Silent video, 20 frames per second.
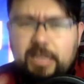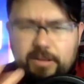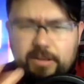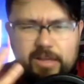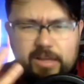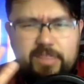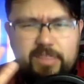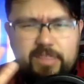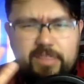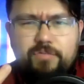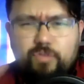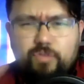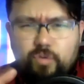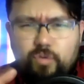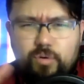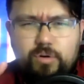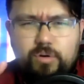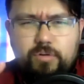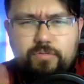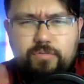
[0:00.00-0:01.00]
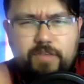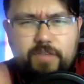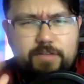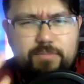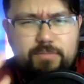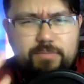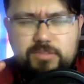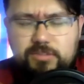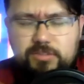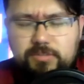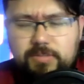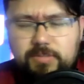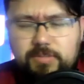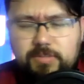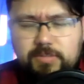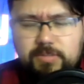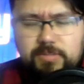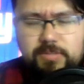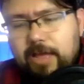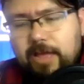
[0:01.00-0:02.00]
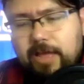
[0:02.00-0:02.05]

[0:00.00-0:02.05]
I think four or five yeah. books or something like that. Mm-hmm.